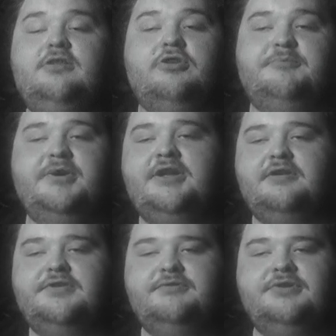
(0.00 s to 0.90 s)
may look
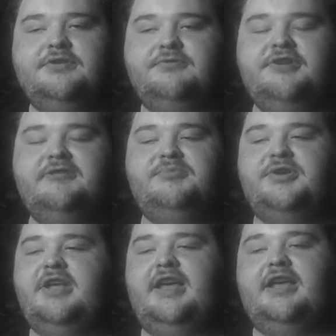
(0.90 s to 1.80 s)
better to a degree,
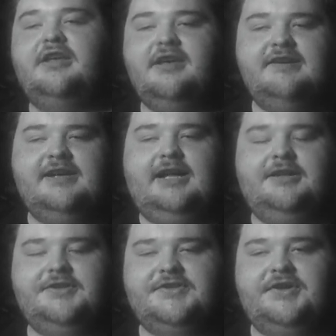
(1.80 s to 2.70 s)
but hey,
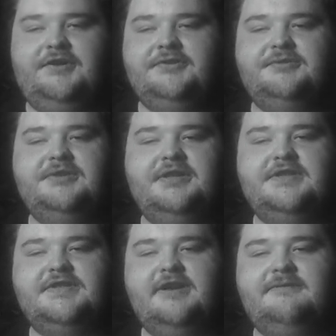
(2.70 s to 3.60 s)
Allied Assault
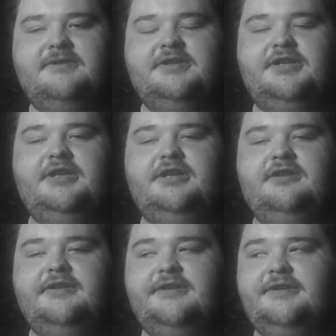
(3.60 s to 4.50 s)
is
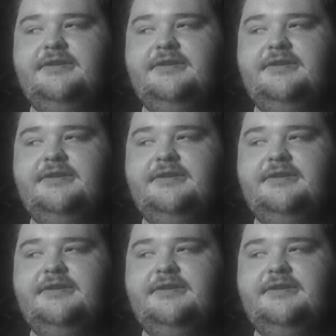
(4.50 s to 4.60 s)
definitely.